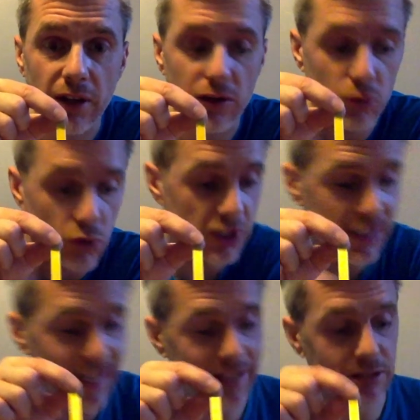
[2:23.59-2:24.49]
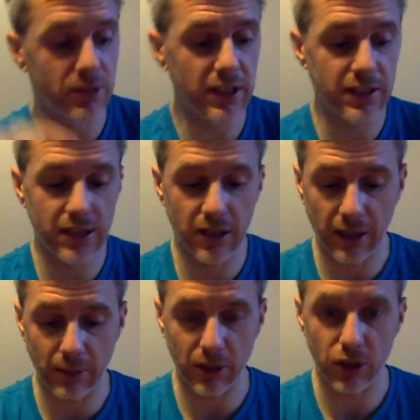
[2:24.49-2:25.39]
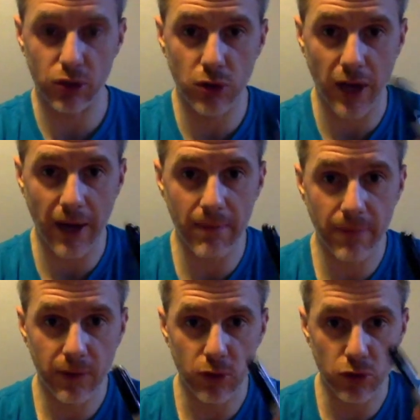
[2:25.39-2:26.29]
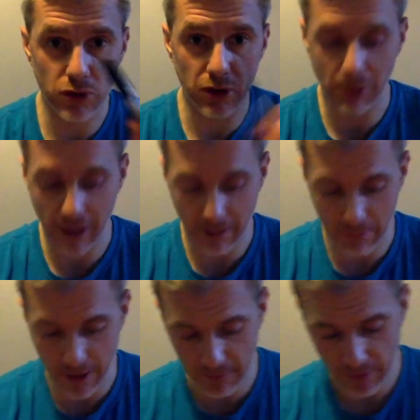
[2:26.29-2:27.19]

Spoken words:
So we just need to add some detail, and I'm going to do that using the black pen.